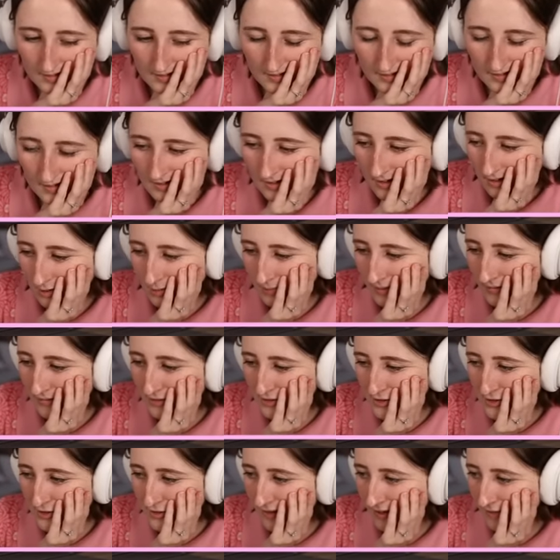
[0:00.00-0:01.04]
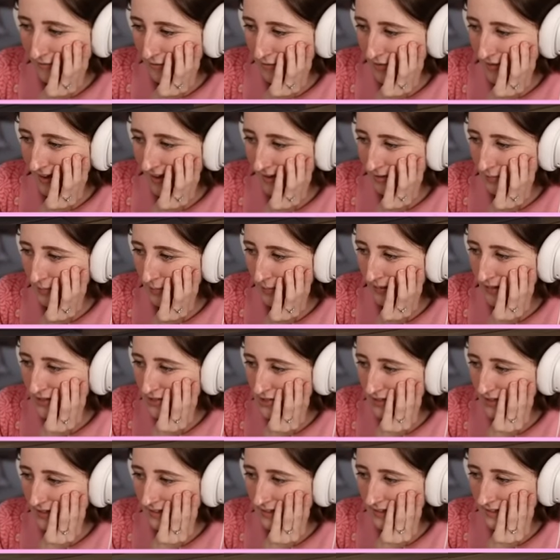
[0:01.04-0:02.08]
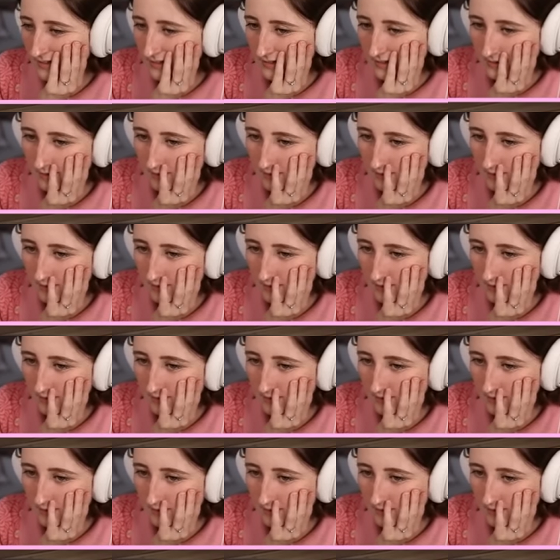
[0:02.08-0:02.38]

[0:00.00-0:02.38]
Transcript: Because we have to do that for the aspiration.